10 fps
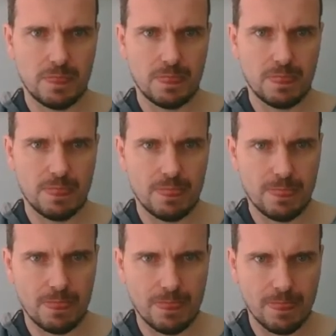
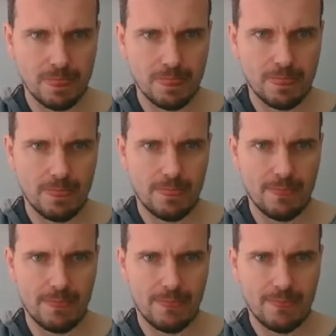
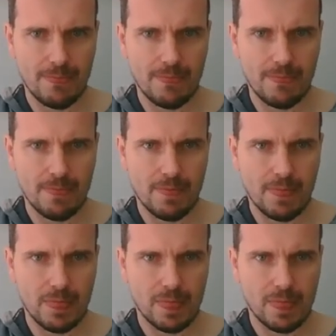(no one is talking)